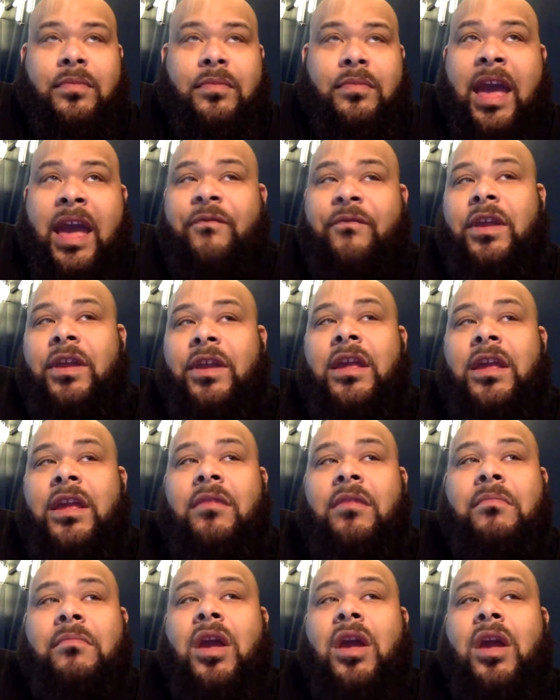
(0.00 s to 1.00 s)
African
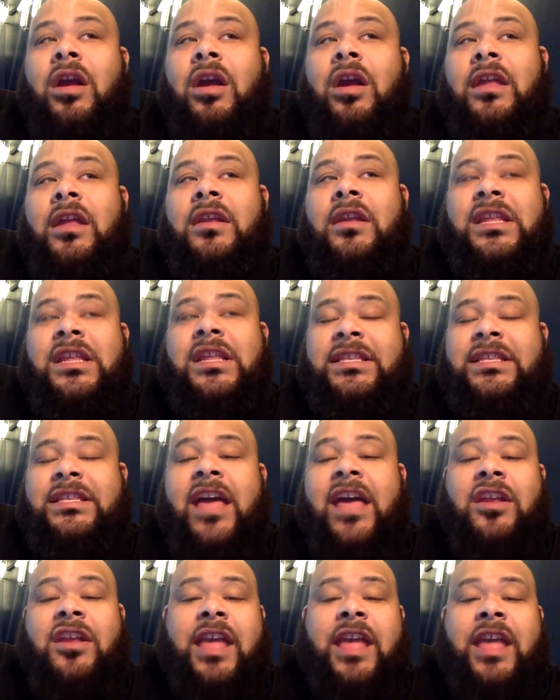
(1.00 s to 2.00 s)
American
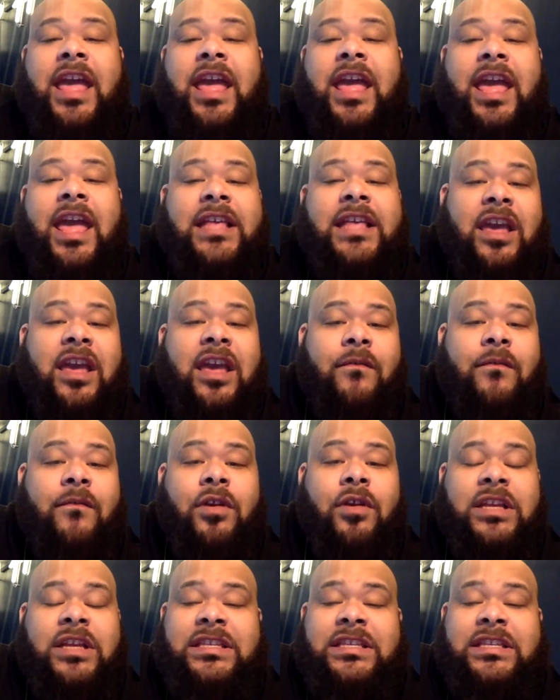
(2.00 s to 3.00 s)
designer that has
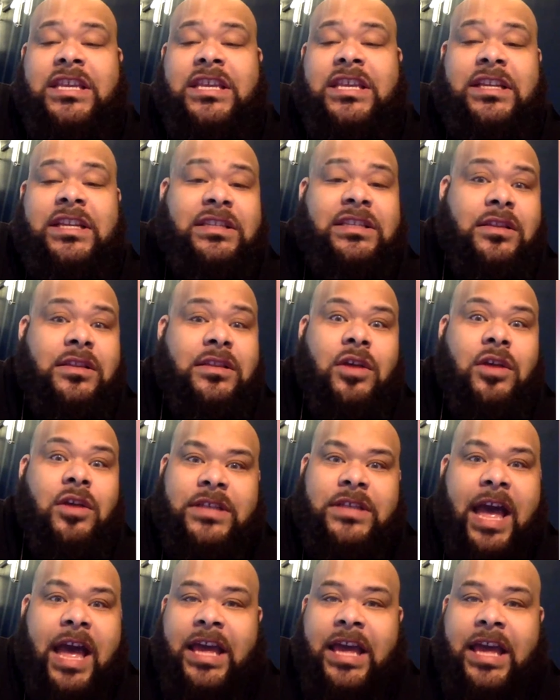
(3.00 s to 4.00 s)
ever ascended to
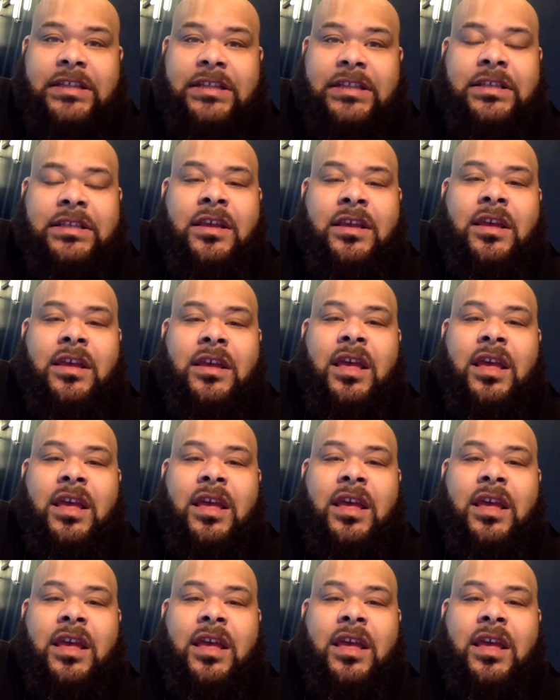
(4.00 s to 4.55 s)
those heights.